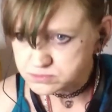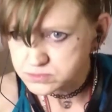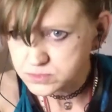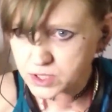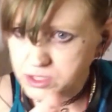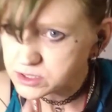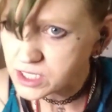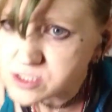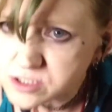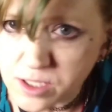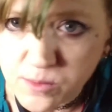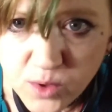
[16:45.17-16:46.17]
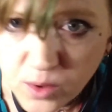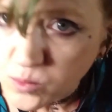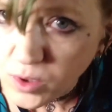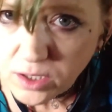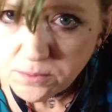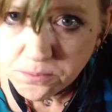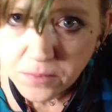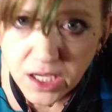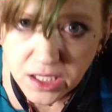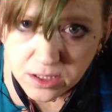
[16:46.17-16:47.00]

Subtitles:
That someone wasn't me.